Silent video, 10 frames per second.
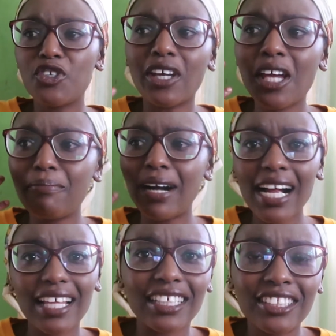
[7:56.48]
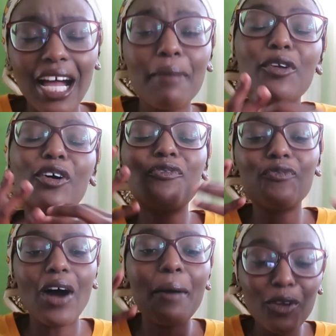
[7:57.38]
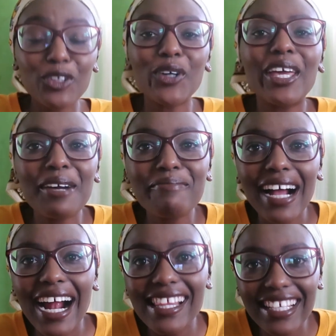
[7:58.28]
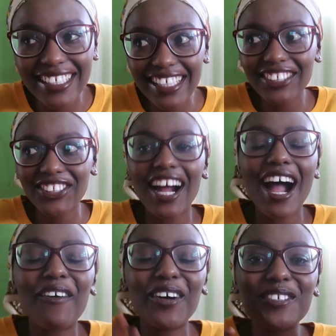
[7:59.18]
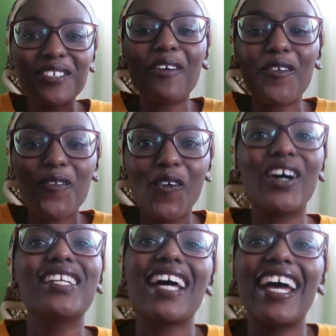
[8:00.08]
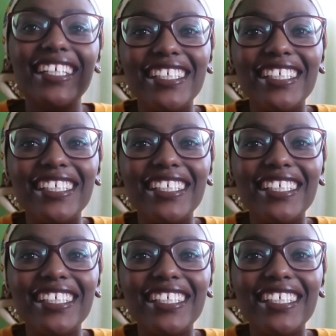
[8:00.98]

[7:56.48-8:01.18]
talking back at the teacher. I'm not talking back at the teacher. I want to know what I